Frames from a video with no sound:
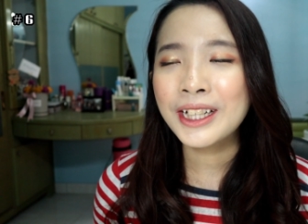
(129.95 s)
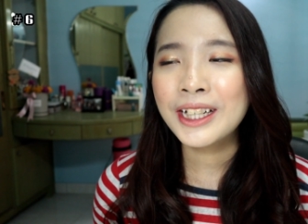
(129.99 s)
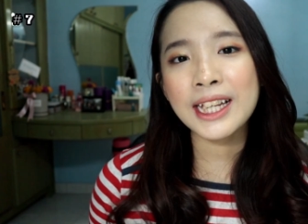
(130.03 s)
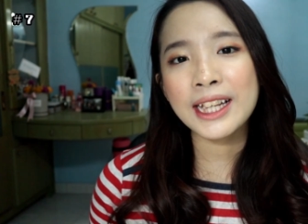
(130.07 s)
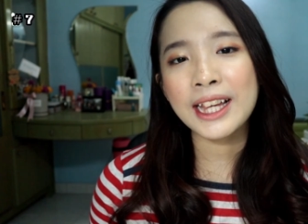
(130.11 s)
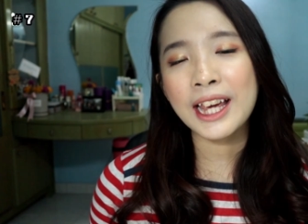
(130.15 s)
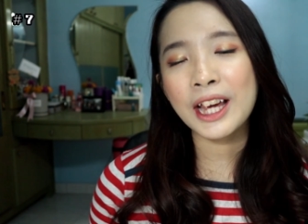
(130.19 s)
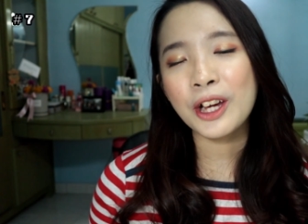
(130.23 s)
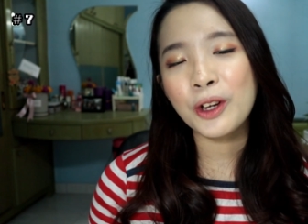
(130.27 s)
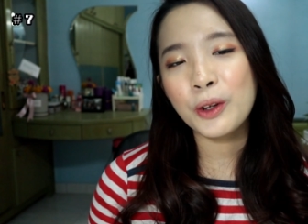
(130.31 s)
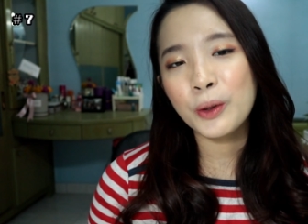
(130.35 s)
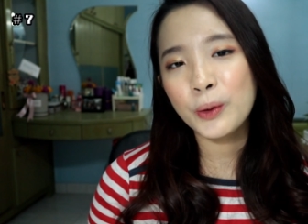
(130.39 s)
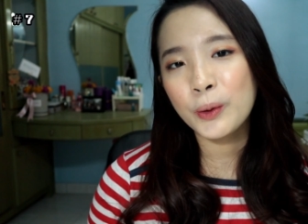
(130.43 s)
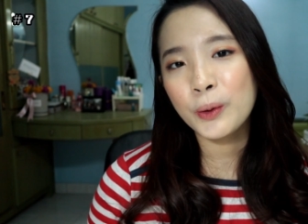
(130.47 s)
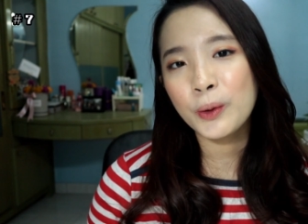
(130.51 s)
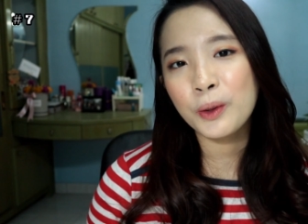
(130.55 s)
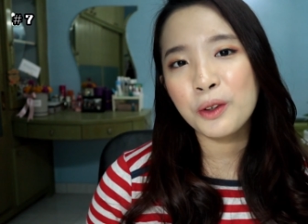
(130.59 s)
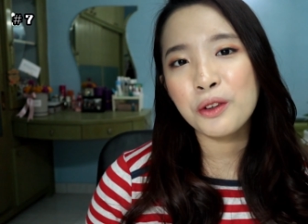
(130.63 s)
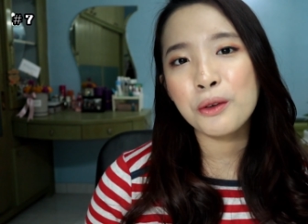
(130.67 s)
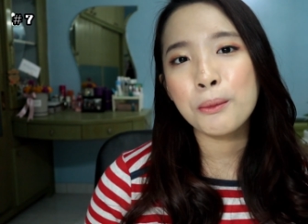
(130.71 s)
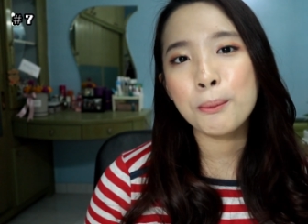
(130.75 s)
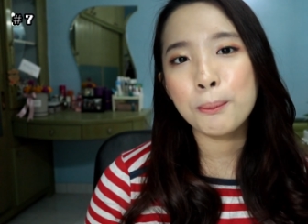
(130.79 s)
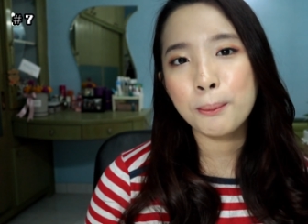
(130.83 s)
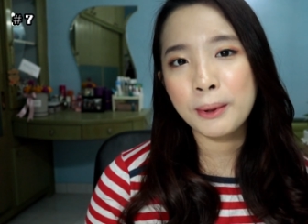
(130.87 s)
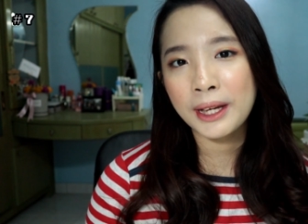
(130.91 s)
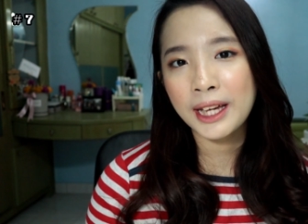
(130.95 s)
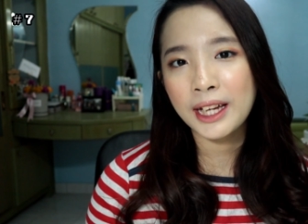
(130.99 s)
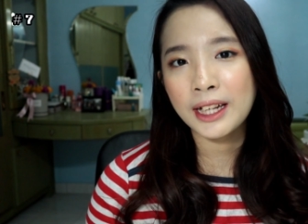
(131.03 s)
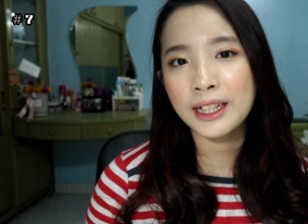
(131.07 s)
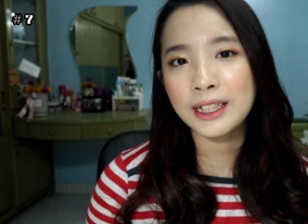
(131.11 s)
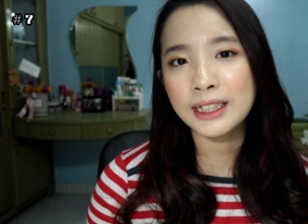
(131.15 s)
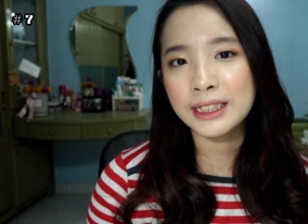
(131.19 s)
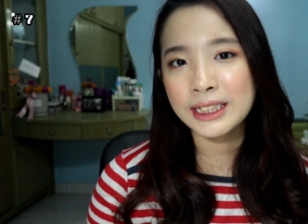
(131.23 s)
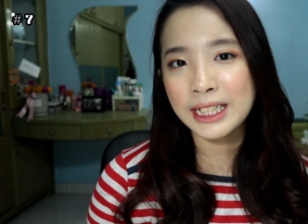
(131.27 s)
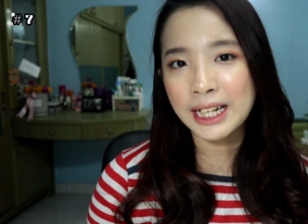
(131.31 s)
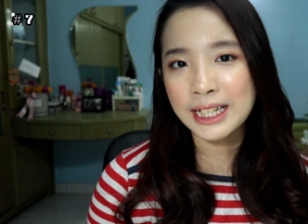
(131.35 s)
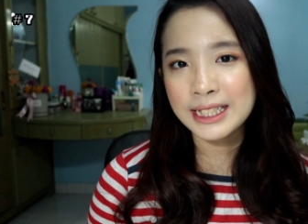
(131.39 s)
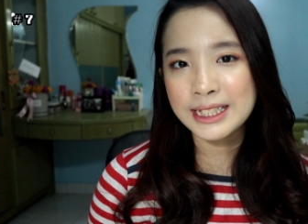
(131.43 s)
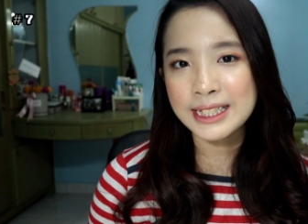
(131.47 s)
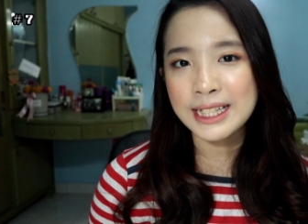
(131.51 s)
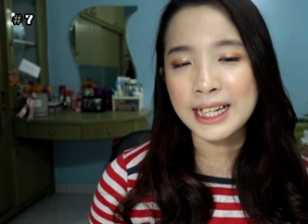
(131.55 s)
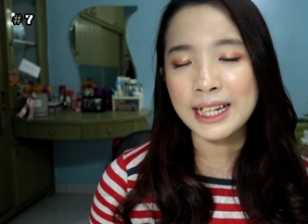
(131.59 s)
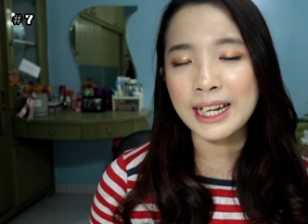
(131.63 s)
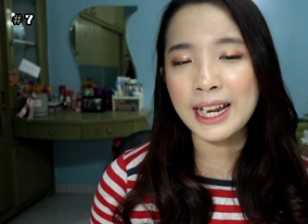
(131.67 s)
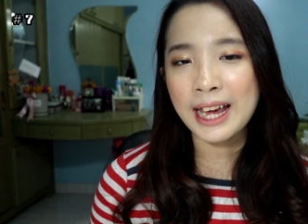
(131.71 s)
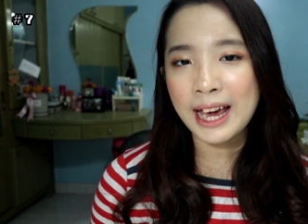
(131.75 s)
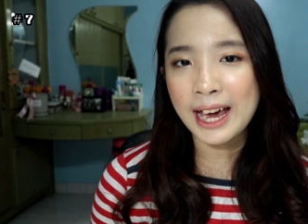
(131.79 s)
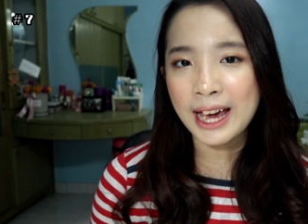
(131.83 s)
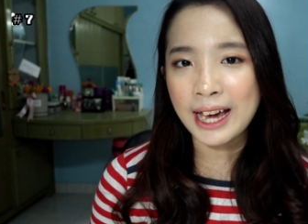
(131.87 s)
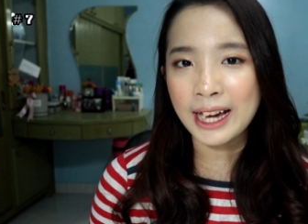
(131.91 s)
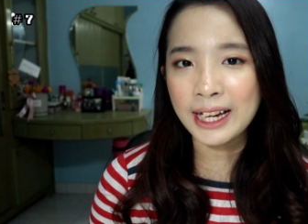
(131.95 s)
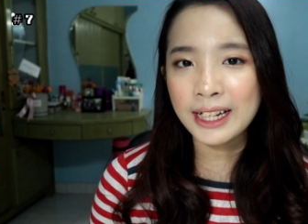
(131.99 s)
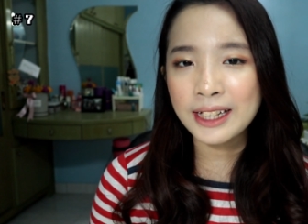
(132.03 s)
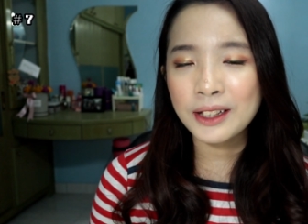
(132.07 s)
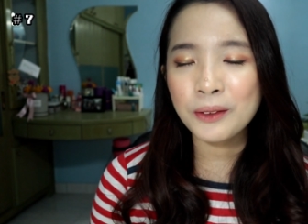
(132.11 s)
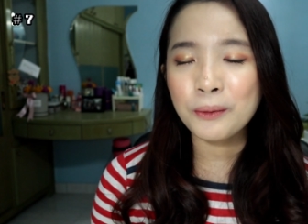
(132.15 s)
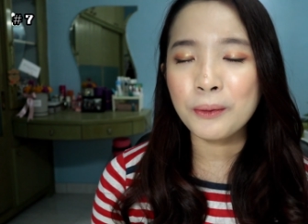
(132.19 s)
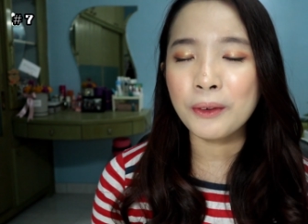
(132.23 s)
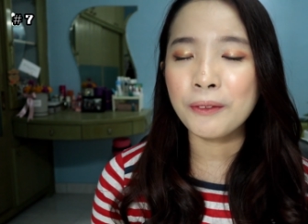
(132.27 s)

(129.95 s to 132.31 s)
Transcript: So I can cook, bake, dance and act.